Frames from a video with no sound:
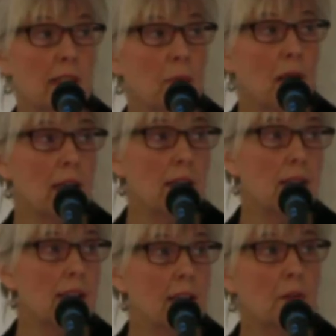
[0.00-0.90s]
can
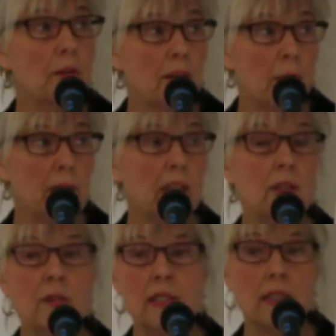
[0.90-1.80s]
practice psychotherapy and
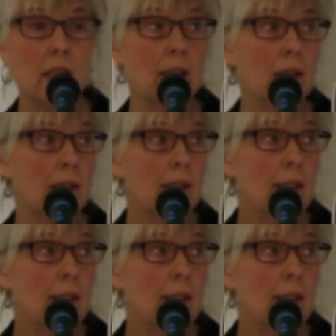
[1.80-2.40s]
use the title